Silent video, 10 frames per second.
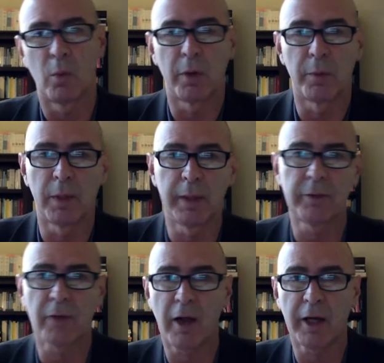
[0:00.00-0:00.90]
we're really
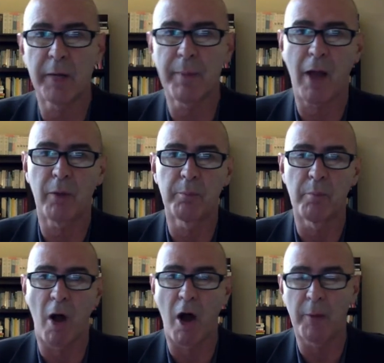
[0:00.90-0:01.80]
talking about
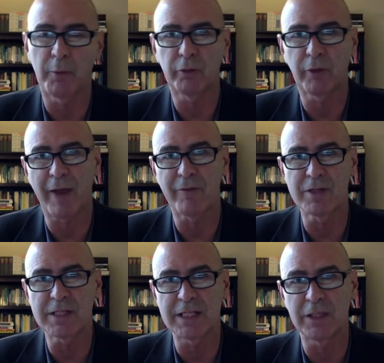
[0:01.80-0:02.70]
almost every
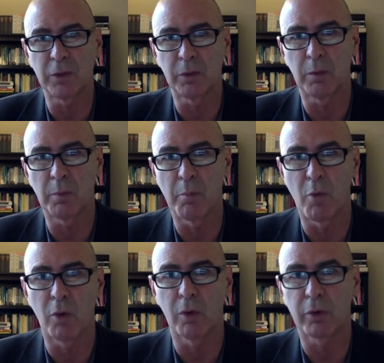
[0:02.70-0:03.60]
single
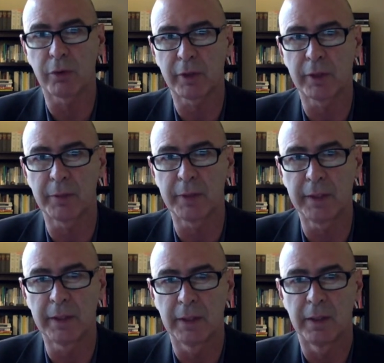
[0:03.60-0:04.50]
moral
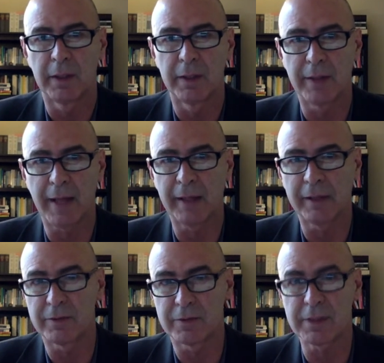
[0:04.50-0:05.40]
theory that
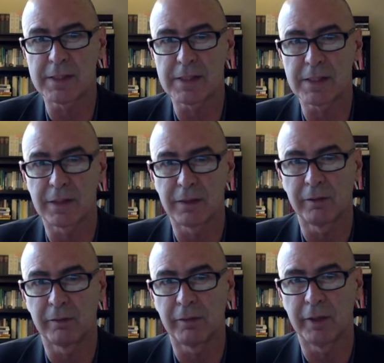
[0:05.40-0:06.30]
exists
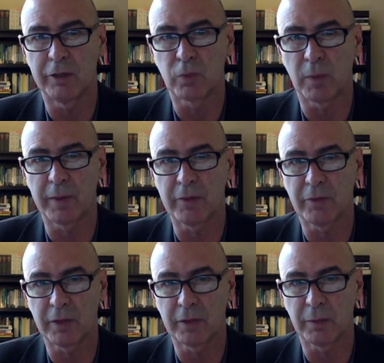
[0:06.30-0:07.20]
in 20th
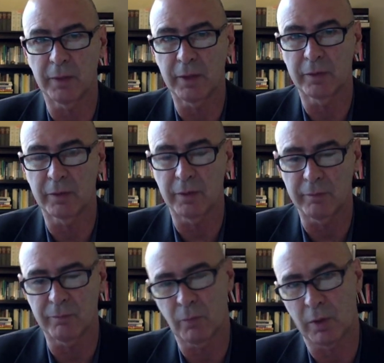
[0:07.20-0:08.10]
century,
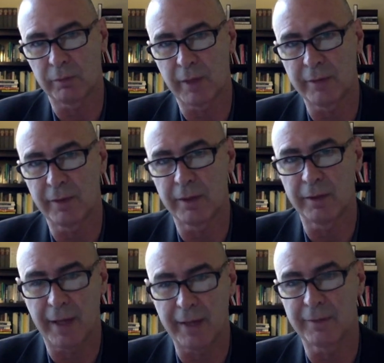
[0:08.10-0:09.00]
well,
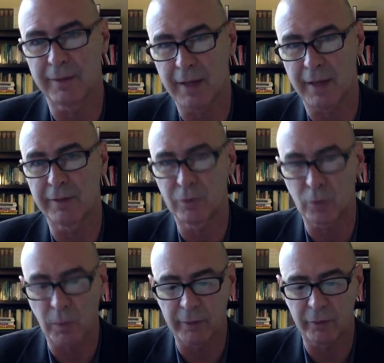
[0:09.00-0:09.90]
18, 19,
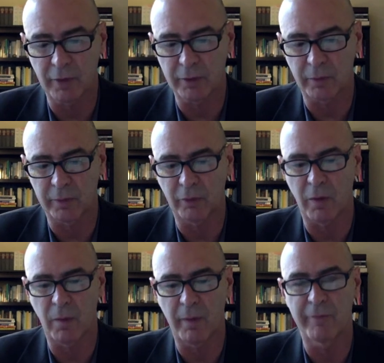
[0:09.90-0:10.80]
20th century.
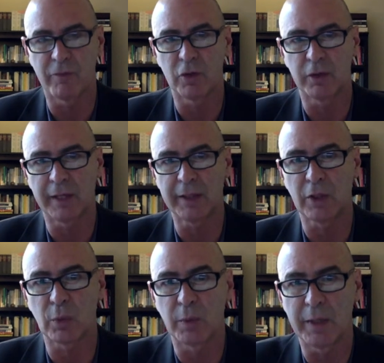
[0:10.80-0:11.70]
So if you take the
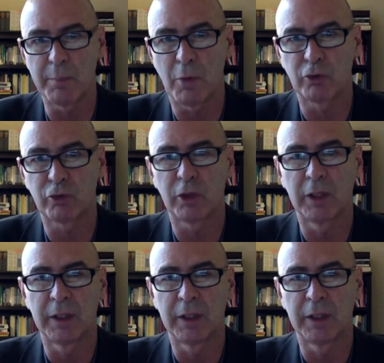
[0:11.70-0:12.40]
three most